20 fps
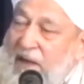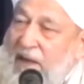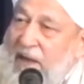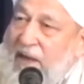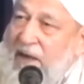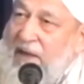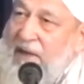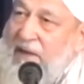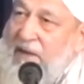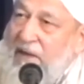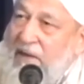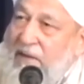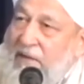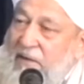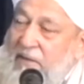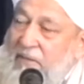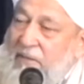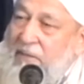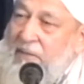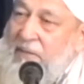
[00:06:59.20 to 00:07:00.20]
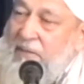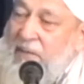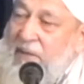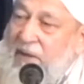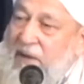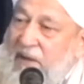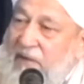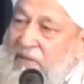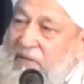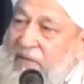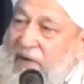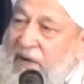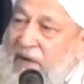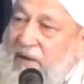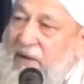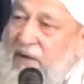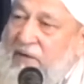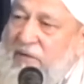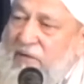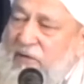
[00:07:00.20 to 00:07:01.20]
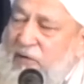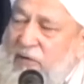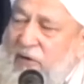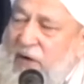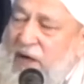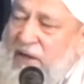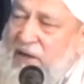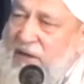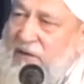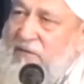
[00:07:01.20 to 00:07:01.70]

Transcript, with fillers: and conveyed, it was not rice,